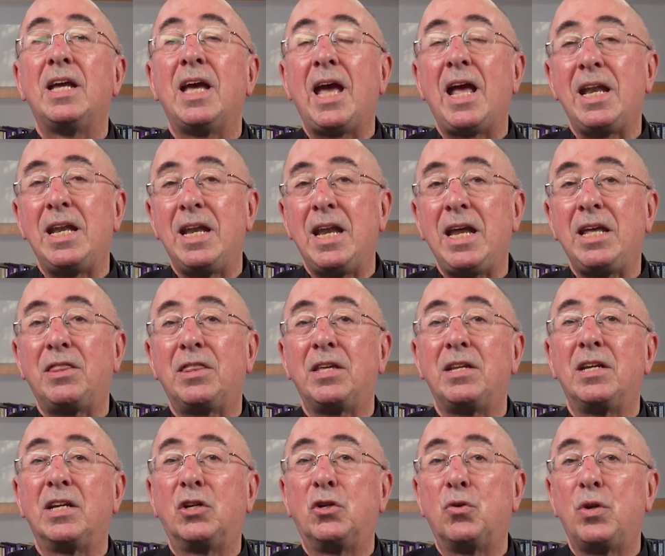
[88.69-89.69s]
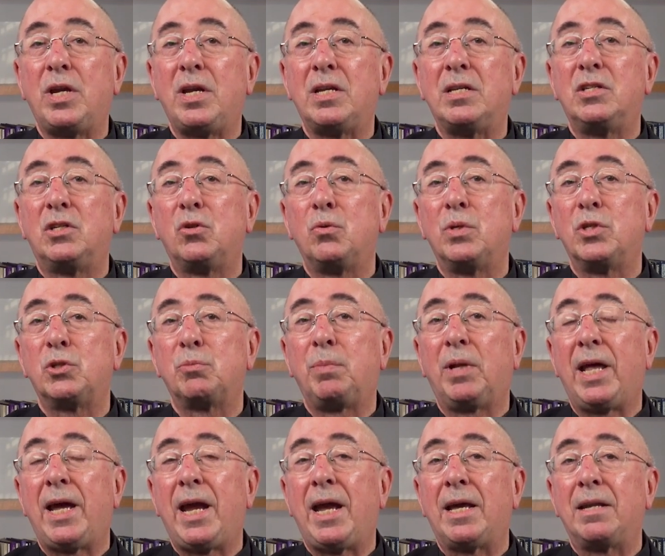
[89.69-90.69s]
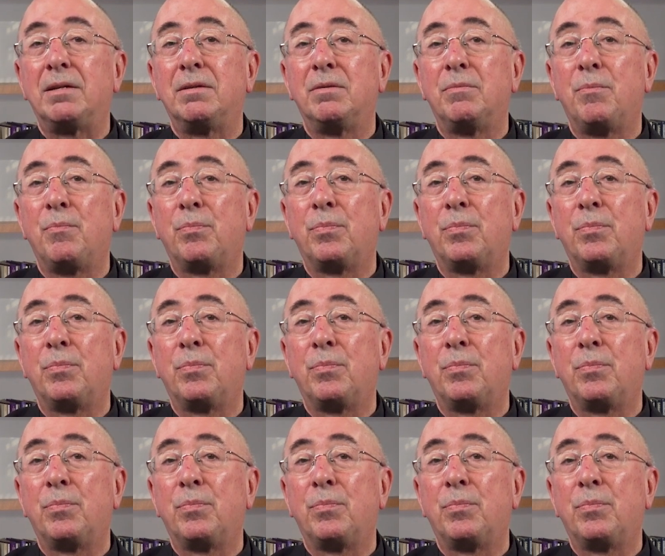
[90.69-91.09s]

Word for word: and Nathan agreed to his plan.